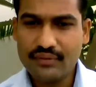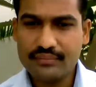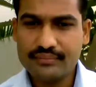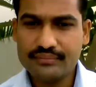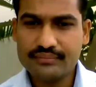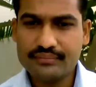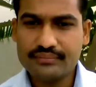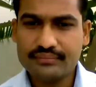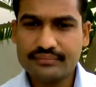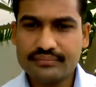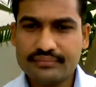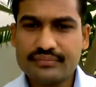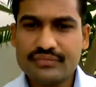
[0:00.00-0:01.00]
from
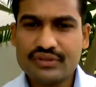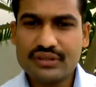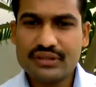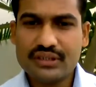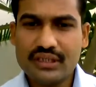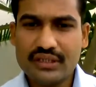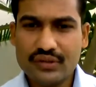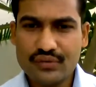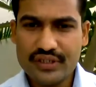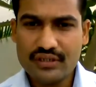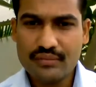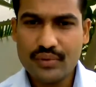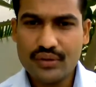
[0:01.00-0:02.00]

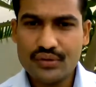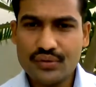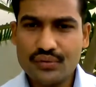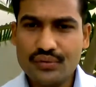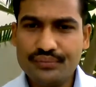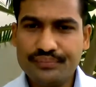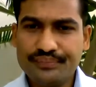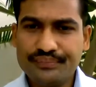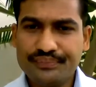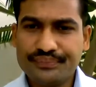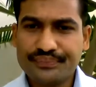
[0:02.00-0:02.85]
unit number 2,